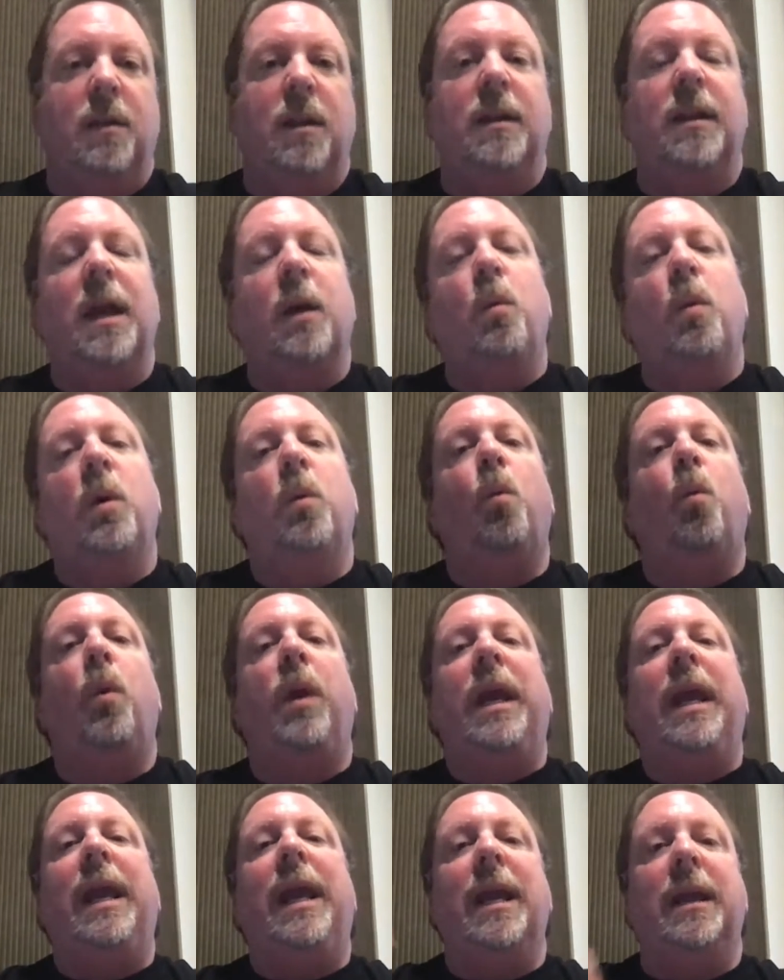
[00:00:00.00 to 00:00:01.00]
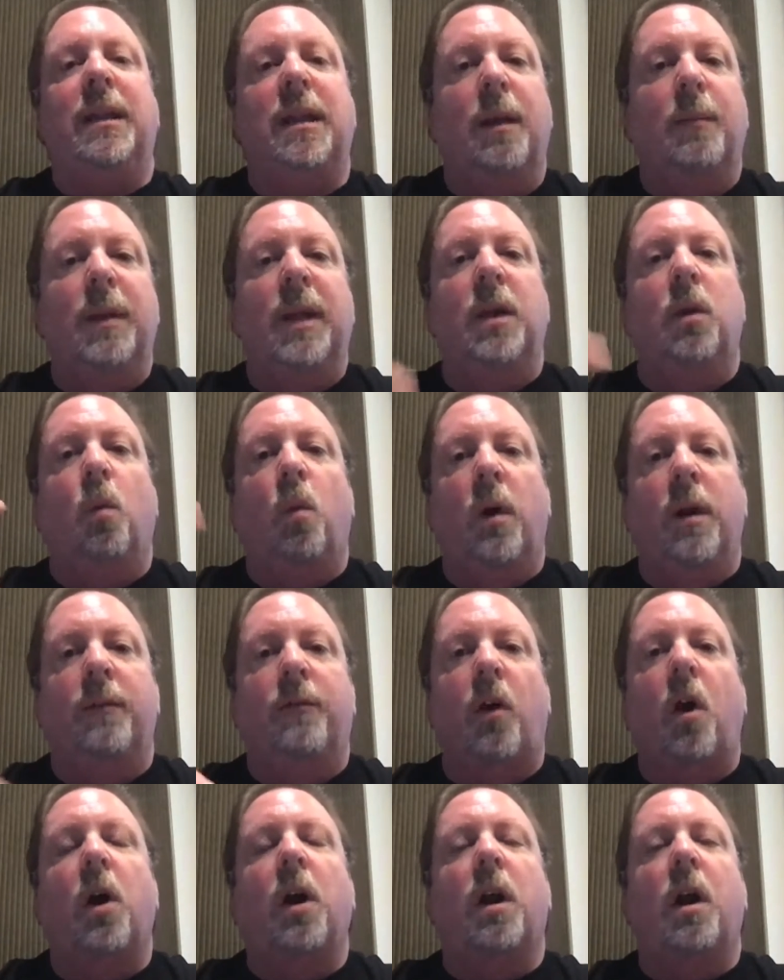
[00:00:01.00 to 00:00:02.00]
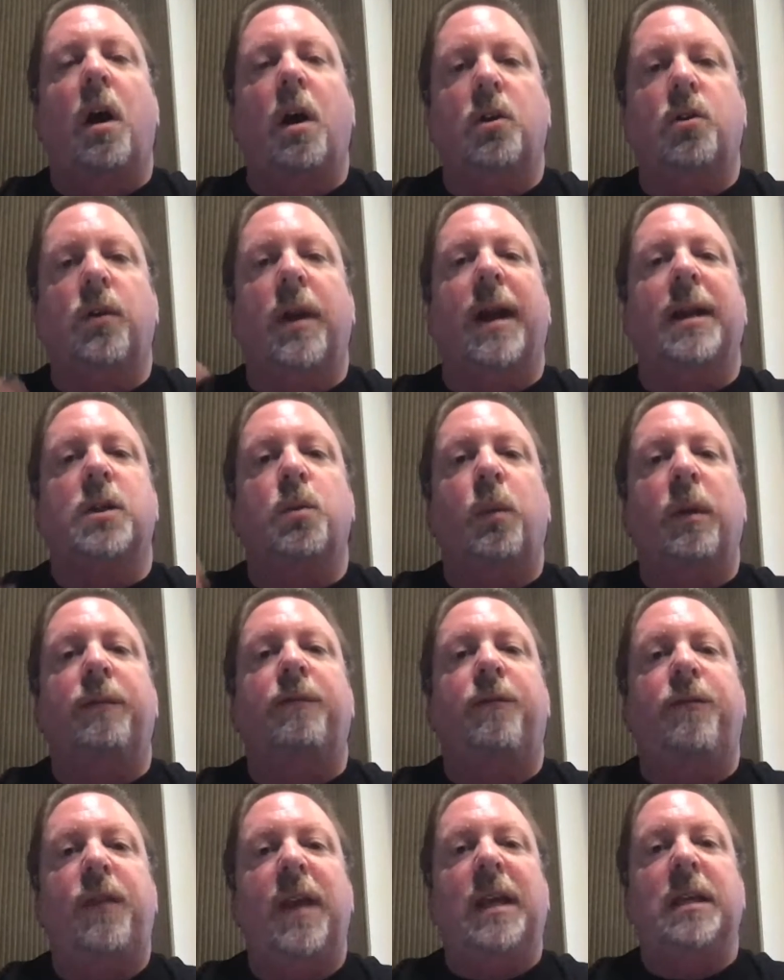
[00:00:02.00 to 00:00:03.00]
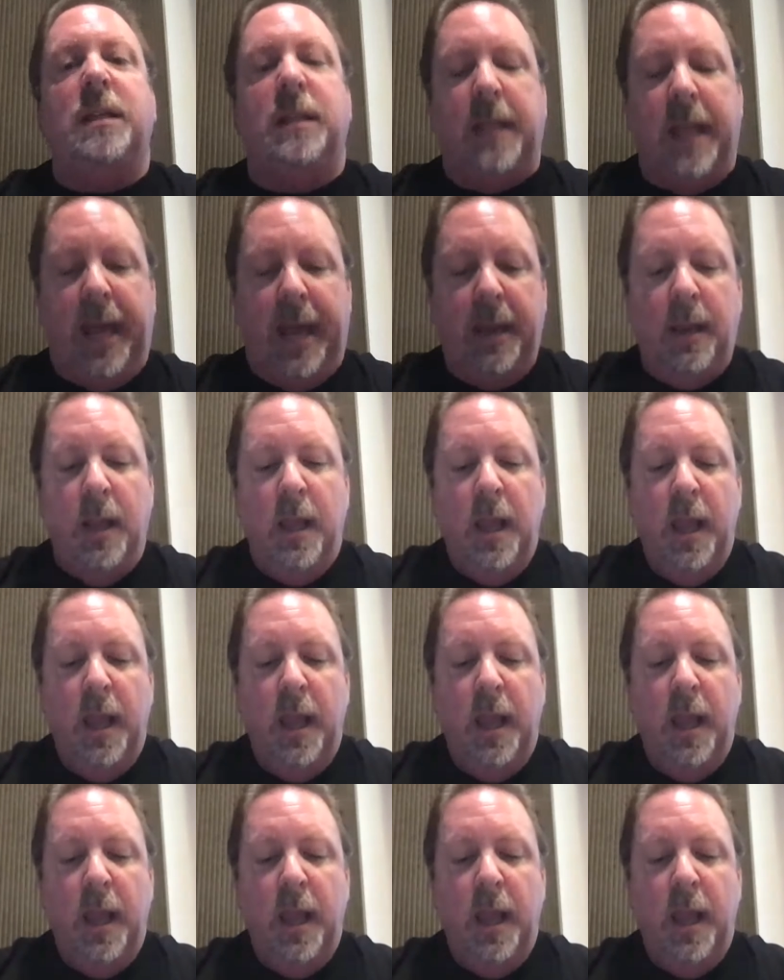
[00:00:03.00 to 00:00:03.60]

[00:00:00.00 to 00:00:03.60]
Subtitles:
And then when we get them into one of our contracts, we fix that